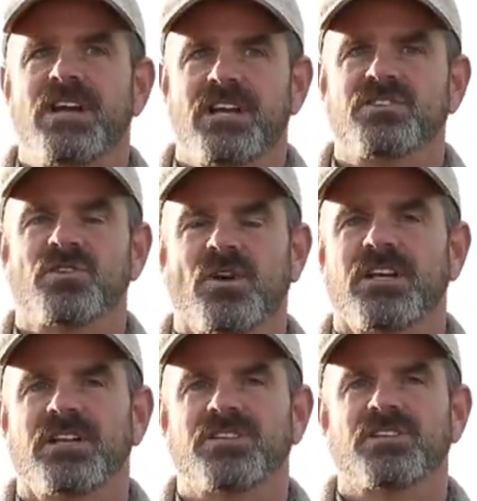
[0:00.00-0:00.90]
and so I
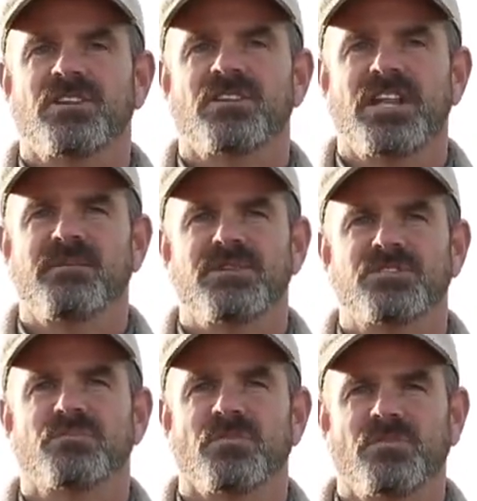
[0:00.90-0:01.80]
consider them
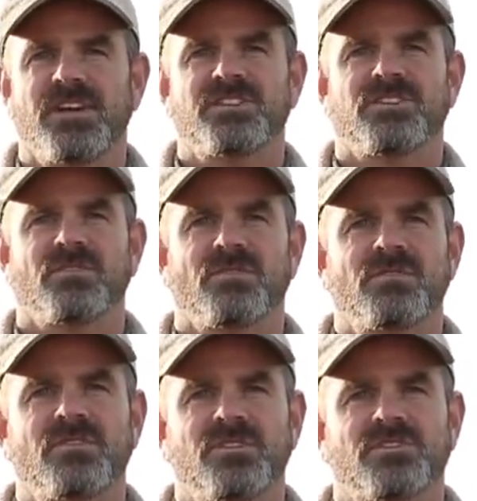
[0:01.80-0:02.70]
as professional
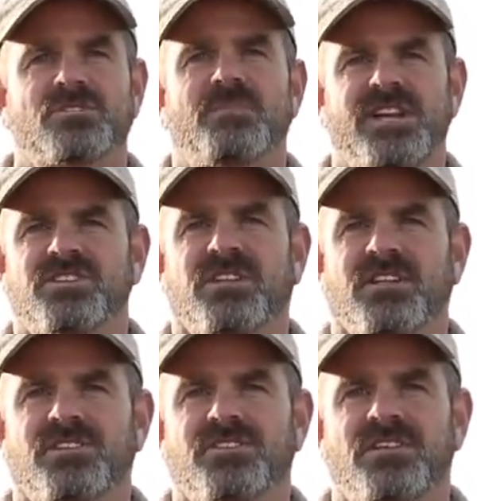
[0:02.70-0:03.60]

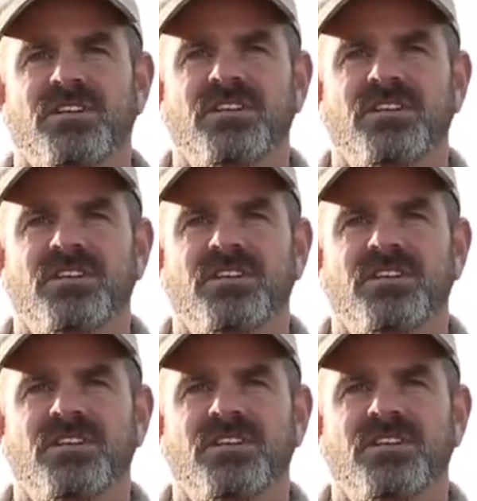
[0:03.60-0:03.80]
specialists.